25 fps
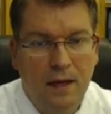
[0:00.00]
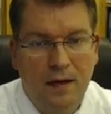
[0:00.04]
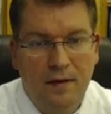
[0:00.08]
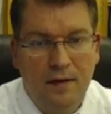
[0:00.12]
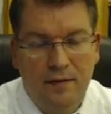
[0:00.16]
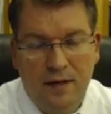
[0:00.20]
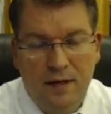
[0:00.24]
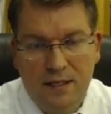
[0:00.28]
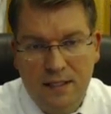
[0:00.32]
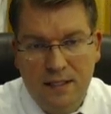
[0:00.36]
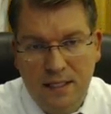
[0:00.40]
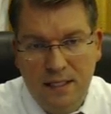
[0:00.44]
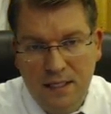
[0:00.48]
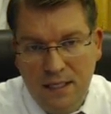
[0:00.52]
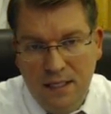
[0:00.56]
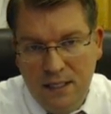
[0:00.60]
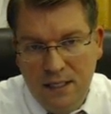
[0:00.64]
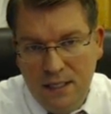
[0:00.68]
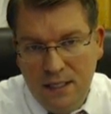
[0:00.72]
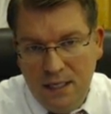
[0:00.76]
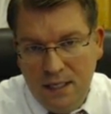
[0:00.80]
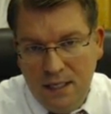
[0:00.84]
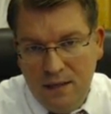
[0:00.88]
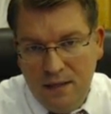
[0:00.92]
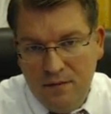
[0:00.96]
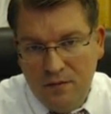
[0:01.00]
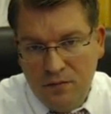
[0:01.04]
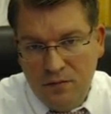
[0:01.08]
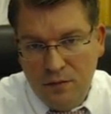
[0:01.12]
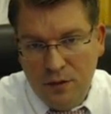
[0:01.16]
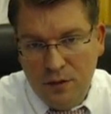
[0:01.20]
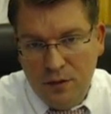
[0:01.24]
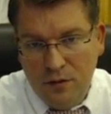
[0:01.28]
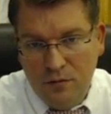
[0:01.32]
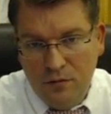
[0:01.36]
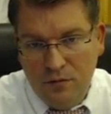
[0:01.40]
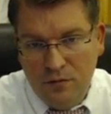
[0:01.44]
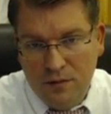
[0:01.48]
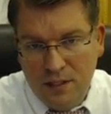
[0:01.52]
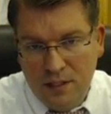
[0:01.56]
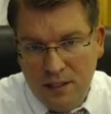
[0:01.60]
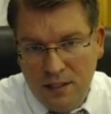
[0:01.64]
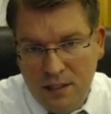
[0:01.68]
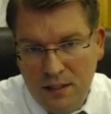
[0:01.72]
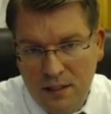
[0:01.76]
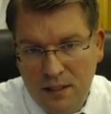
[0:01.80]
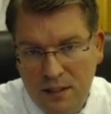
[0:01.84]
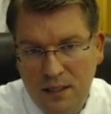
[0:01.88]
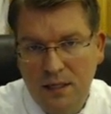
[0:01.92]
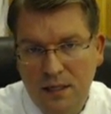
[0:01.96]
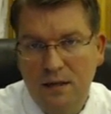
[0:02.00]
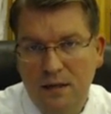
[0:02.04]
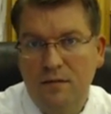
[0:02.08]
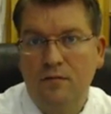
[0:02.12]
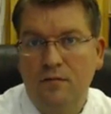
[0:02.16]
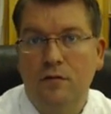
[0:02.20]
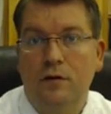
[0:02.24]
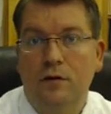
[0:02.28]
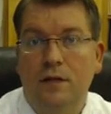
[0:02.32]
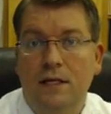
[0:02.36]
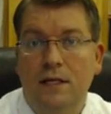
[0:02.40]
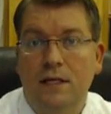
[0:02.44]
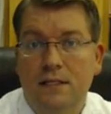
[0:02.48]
I've got 10 to the negative 3 over 10 to the negative 1,